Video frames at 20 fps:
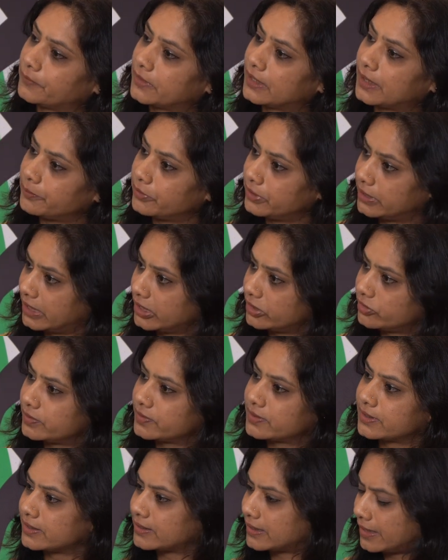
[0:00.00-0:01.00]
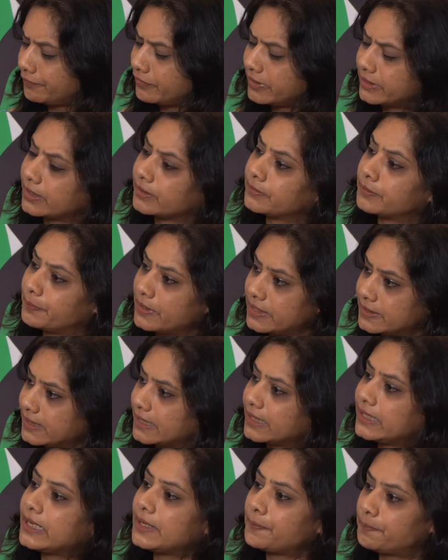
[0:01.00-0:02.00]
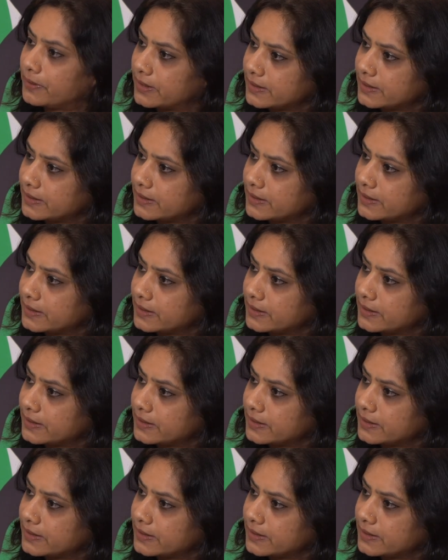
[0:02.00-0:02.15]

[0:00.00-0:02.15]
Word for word: communication skills, everything. Basically, right.